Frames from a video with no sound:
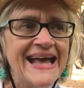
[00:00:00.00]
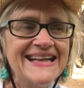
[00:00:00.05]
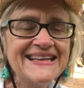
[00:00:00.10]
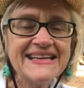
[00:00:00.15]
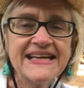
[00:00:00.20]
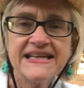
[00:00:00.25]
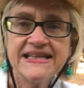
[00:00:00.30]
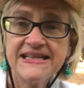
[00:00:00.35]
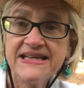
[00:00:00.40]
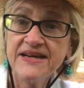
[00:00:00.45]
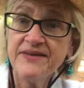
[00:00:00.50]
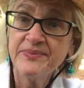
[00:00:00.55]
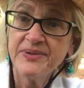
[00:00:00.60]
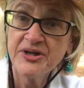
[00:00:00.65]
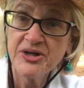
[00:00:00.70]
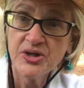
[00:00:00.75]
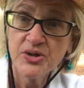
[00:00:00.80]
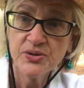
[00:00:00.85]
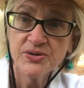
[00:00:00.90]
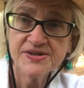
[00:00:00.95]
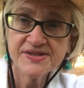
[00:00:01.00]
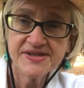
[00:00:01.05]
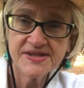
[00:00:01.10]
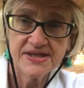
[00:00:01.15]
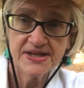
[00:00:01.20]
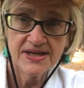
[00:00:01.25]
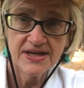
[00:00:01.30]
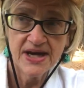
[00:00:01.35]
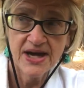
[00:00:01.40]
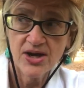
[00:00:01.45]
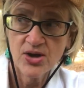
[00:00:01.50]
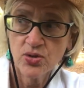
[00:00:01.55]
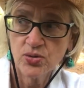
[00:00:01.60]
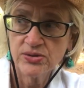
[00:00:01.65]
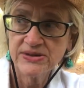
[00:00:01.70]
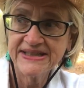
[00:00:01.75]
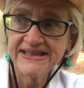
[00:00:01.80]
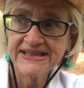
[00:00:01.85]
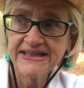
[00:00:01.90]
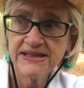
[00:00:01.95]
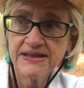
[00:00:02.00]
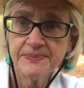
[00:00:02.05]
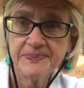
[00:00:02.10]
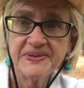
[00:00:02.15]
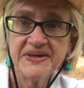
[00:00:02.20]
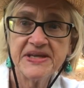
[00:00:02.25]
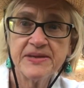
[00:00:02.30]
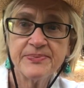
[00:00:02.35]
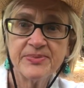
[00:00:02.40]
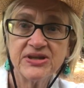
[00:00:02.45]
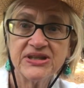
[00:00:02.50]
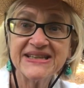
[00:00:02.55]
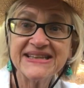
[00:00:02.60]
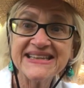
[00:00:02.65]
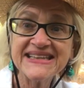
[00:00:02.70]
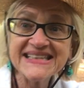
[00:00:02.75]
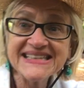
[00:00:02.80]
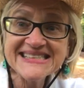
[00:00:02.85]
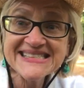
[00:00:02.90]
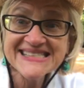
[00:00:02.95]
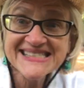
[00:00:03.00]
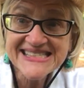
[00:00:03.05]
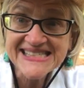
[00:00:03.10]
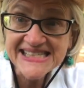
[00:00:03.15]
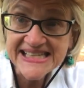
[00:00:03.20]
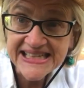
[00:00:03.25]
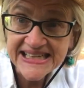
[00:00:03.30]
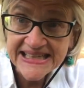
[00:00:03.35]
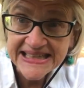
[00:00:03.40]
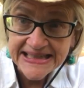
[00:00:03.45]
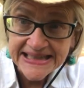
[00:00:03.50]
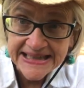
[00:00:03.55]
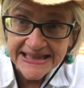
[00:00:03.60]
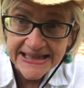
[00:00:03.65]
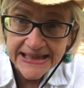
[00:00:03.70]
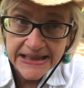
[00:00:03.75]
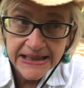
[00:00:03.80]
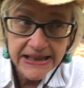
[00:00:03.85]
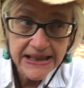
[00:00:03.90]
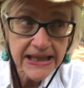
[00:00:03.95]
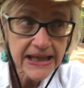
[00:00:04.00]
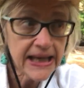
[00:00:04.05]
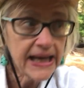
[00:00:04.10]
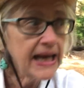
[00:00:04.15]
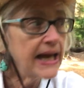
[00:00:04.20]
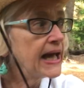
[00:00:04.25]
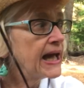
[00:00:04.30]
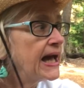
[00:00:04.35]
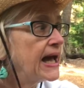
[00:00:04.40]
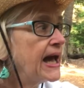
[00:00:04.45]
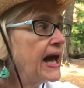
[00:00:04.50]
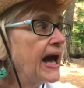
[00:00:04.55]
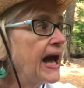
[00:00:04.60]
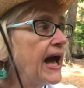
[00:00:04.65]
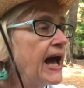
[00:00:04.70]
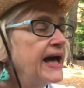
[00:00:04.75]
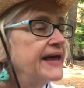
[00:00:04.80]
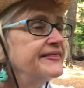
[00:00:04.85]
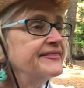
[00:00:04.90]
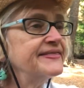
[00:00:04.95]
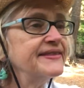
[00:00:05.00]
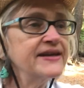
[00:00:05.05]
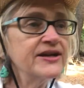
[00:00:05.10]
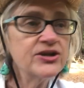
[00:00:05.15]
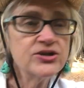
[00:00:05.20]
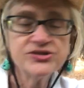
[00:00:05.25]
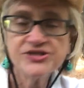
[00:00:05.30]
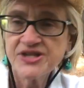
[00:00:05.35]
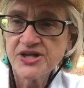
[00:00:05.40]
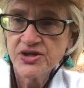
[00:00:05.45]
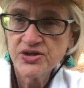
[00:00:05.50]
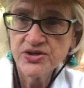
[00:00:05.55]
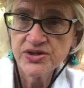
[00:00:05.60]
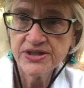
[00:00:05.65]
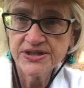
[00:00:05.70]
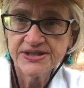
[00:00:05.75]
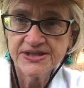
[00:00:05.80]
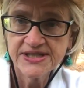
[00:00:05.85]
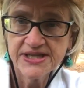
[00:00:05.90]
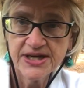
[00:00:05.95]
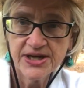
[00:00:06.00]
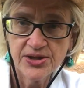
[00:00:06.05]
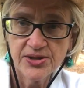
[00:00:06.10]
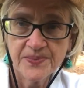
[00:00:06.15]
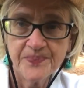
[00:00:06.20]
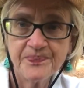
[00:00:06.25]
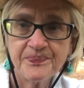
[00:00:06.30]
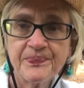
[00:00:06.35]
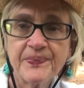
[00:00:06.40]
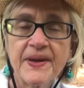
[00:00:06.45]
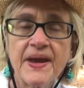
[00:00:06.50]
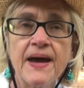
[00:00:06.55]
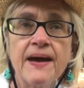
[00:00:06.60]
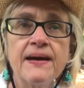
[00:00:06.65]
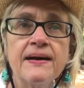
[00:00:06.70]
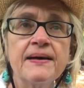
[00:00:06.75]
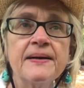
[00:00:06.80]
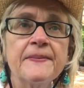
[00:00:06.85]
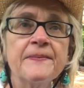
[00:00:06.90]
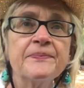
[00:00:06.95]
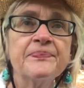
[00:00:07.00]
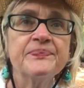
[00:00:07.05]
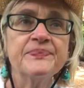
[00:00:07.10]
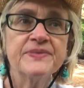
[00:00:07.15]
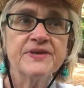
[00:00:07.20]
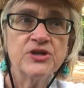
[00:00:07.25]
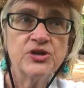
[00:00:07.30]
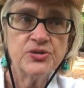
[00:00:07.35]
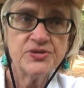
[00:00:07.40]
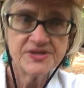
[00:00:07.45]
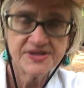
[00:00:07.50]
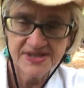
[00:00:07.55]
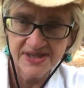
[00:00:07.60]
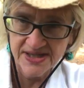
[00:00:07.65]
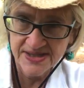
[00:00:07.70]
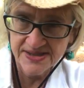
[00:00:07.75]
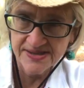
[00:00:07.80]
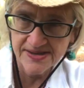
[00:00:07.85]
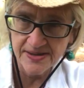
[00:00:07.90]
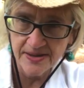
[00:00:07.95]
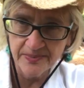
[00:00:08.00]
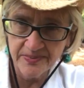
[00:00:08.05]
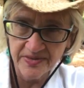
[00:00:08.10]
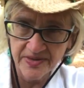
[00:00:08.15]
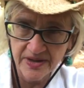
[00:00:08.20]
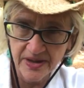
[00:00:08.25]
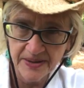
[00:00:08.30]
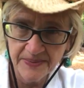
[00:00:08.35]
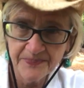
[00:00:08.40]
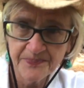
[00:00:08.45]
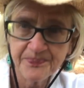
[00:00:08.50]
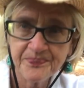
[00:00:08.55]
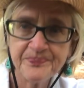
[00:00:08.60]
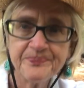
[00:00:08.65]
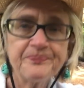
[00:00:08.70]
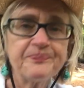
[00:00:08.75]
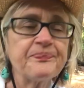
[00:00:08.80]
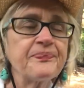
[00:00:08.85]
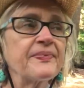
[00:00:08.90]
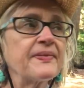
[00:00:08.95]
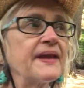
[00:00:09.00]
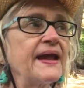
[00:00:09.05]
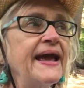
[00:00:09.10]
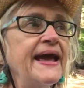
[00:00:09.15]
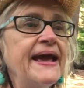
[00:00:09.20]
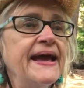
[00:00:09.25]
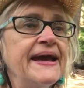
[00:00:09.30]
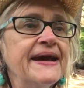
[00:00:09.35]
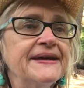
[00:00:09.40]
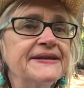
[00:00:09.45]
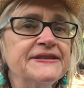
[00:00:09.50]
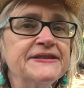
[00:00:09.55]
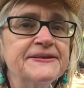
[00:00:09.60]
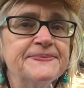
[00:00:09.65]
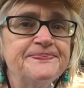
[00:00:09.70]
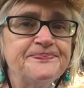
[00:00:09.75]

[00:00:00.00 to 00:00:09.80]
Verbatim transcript: Lately I've been noticing how little people listen. Here's how you can tell. Um, you say something and